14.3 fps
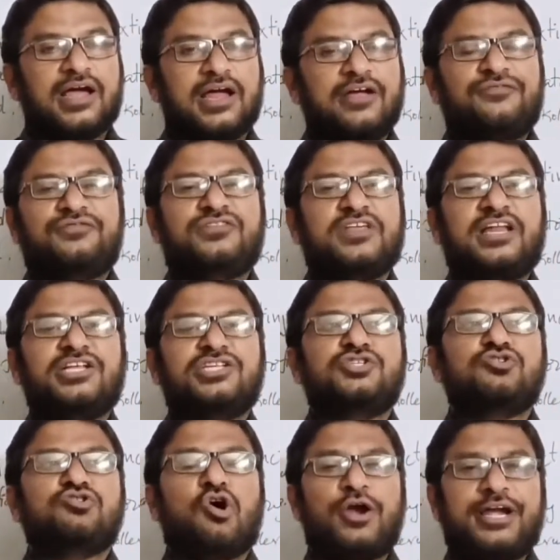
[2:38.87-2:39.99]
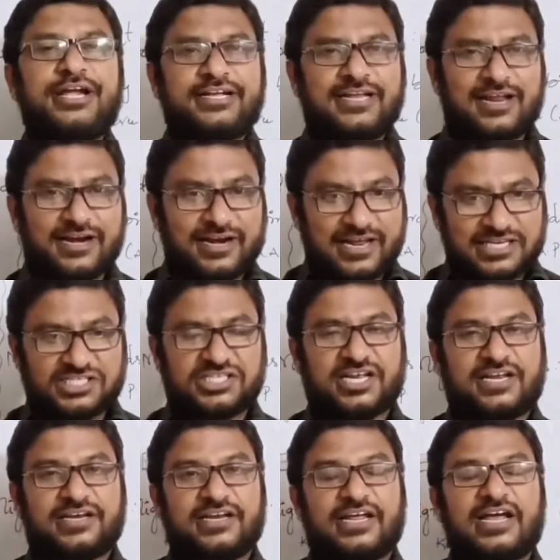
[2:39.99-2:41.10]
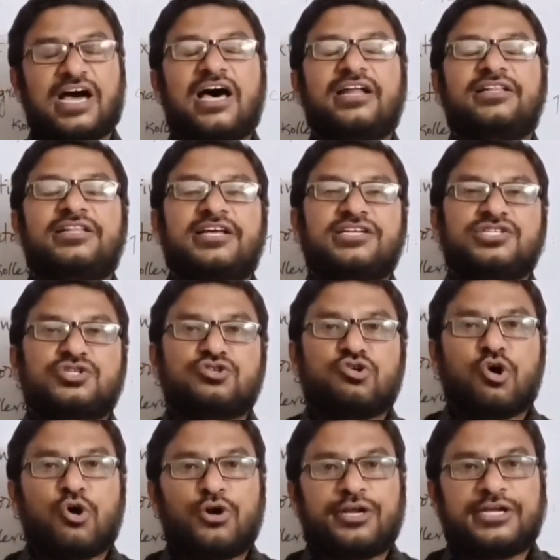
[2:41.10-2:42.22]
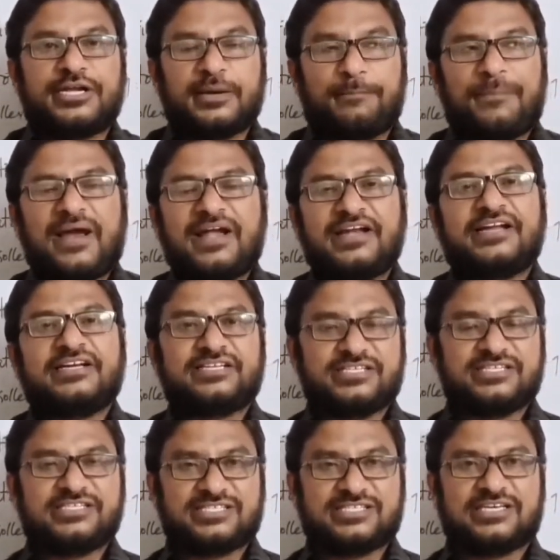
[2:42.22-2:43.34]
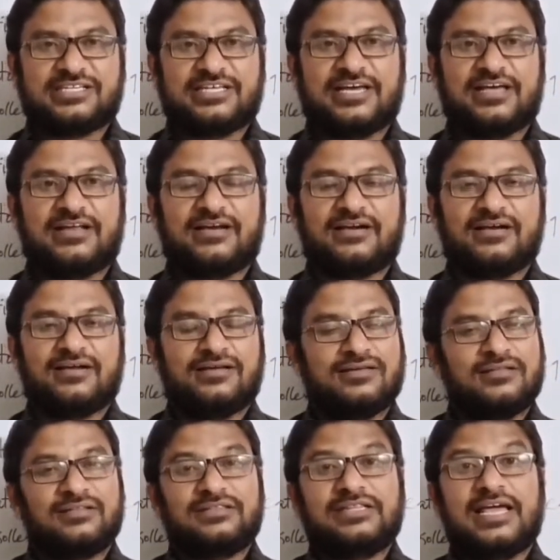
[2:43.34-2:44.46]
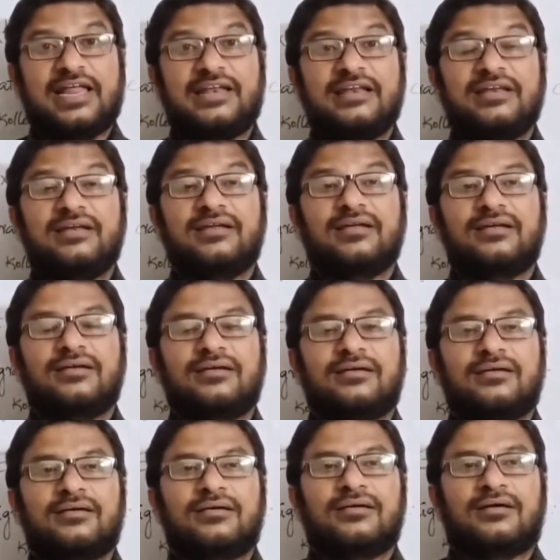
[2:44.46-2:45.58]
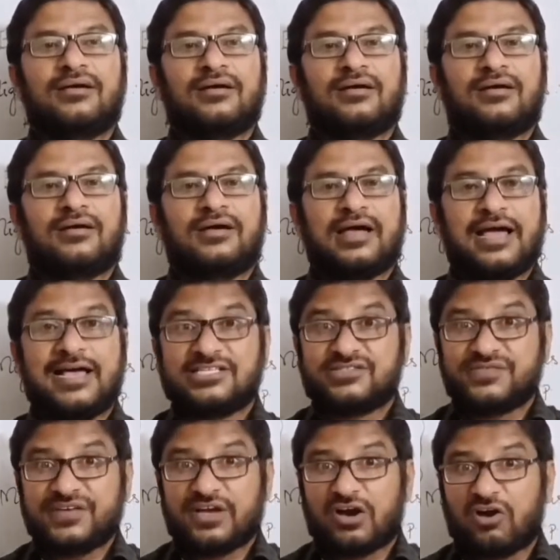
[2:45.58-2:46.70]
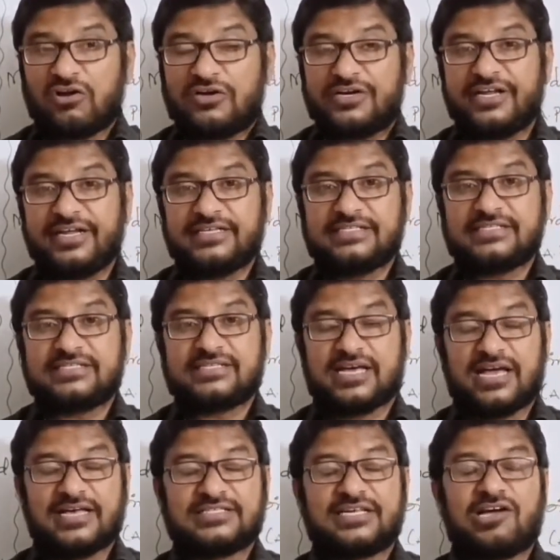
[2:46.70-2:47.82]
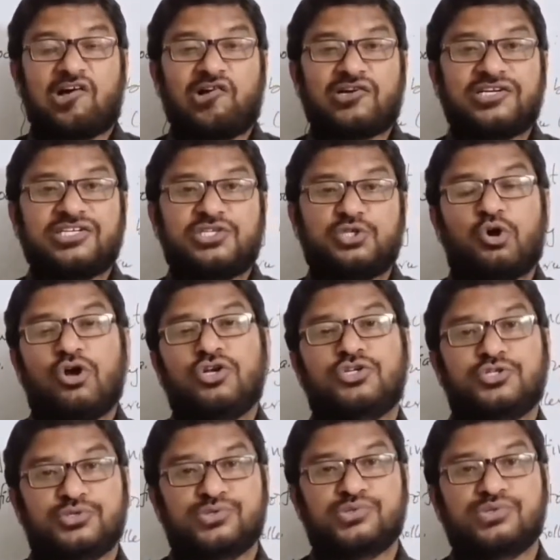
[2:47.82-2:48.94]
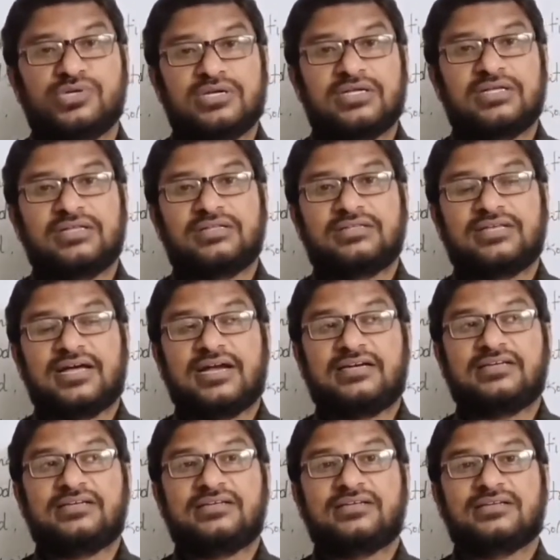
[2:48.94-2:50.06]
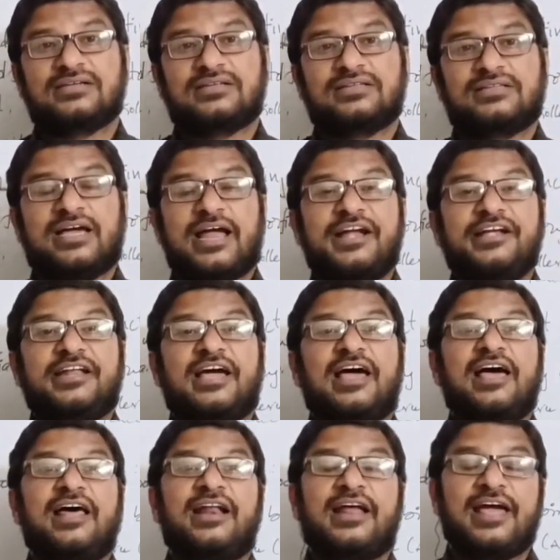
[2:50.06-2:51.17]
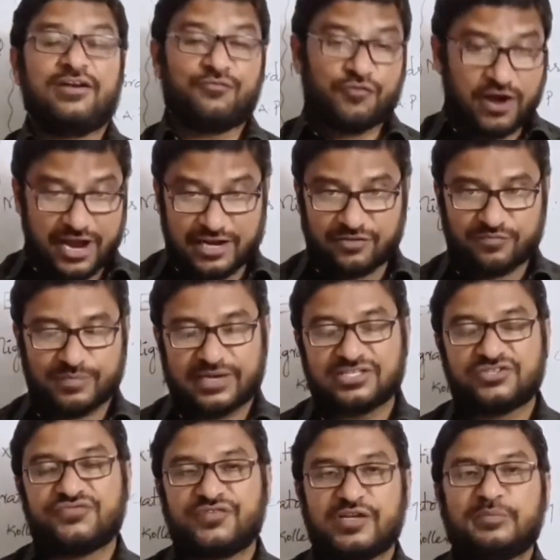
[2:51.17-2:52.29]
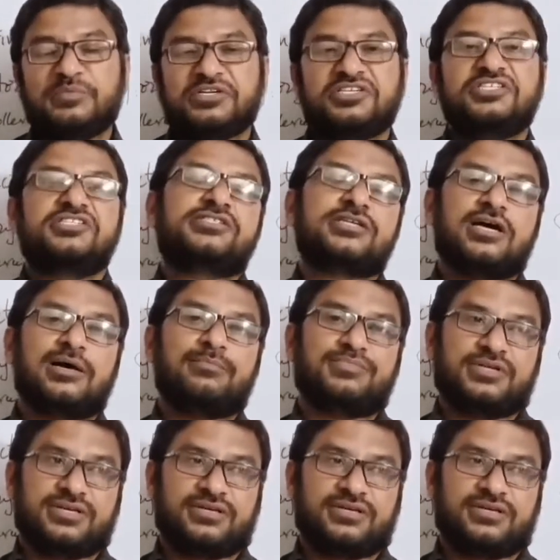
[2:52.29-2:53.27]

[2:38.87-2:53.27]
If there is no interrelation or there is no dependent each other, then as I already told you, that the entire environment will be disturbed.